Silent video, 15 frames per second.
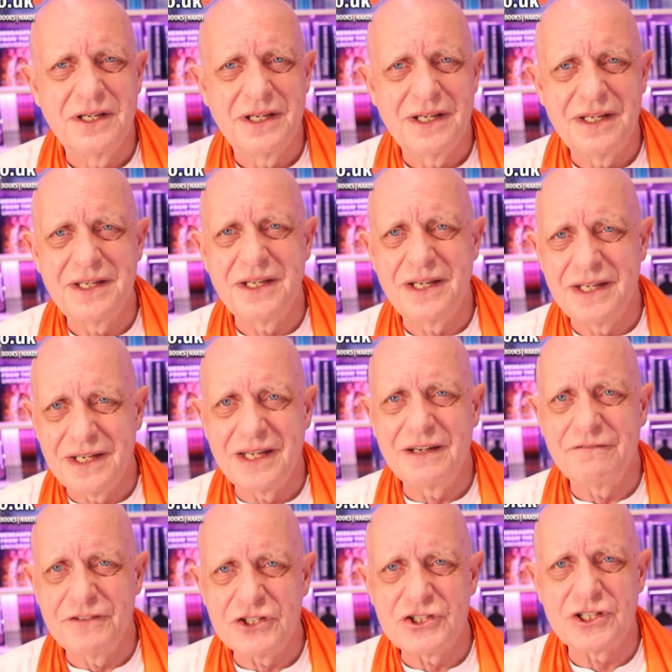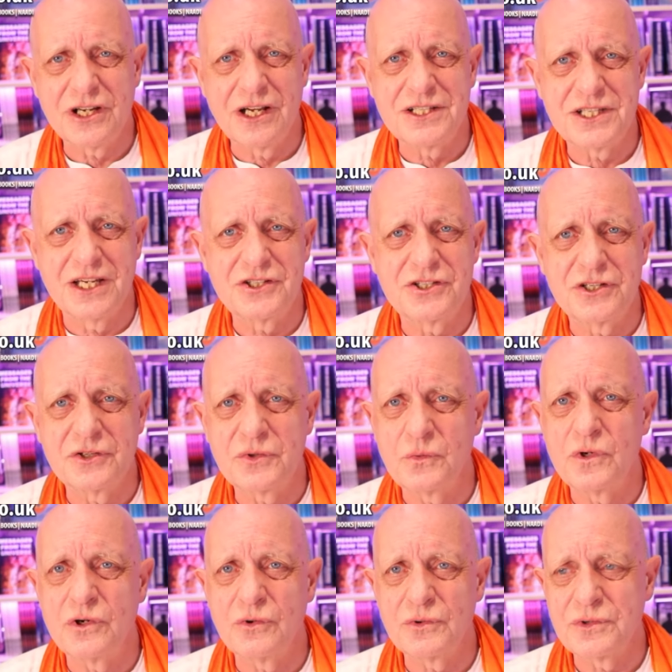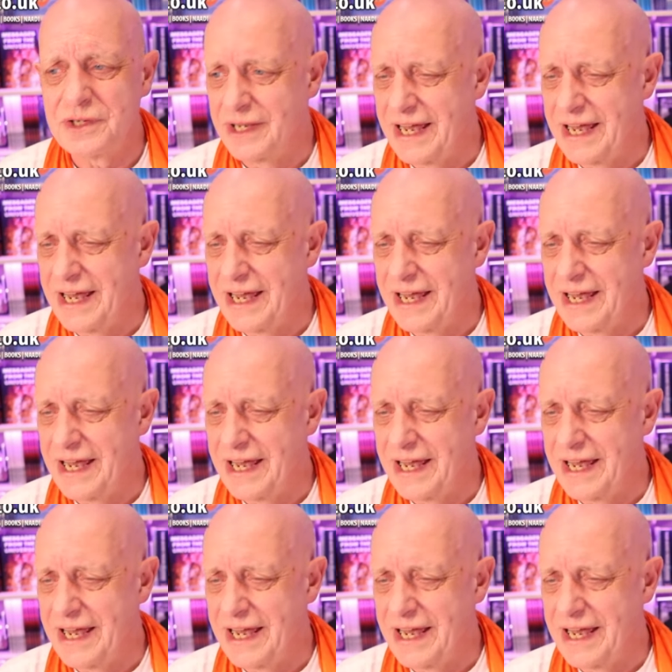in, in, in a visualization of the world